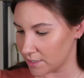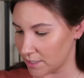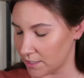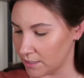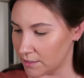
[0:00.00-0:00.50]

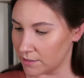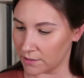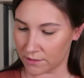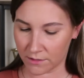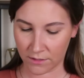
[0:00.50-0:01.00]
the
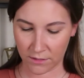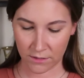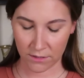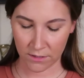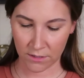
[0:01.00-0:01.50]

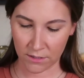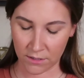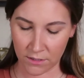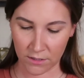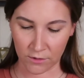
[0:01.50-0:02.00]

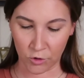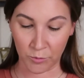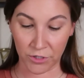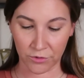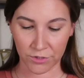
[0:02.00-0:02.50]

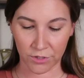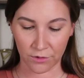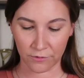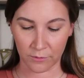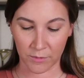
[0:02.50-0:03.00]

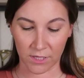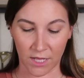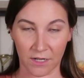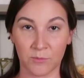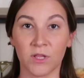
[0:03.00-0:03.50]
Luminoso from
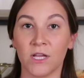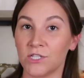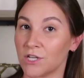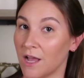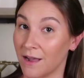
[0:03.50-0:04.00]
Milani
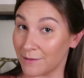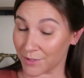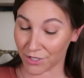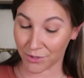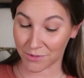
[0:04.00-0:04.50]
Blush. I'm
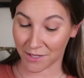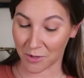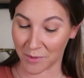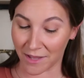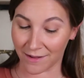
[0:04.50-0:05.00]
going to use that
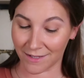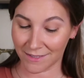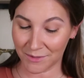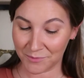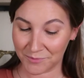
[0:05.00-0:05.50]
on my
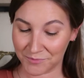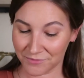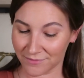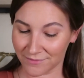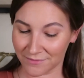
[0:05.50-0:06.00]
eyes
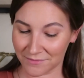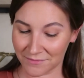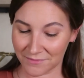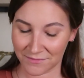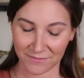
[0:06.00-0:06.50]

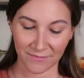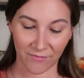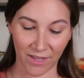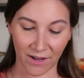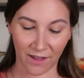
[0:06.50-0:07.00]

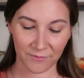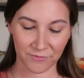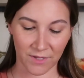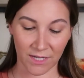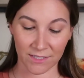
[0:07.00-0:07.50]
today
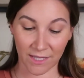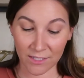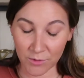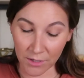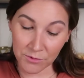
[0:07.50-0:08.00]
because that
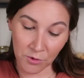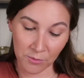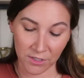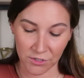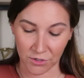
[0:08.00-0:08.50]
is what I would
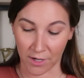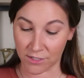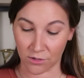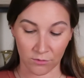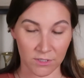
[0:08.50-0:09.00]
normally do. I
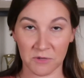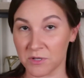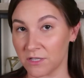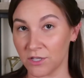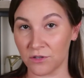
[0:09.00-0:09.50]
don't
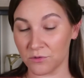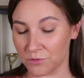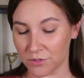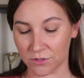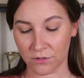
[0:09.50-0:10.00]
typically
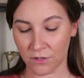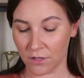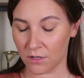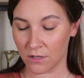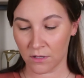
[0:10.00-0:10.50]
use
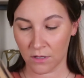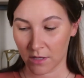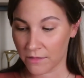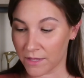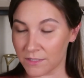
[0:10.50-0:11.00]

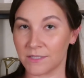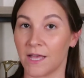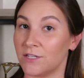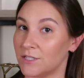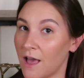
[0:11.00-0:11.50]
this.
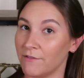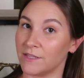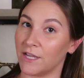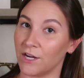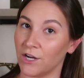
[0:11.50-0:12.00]
I just have it
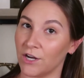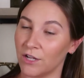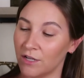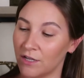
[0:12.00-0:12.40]
there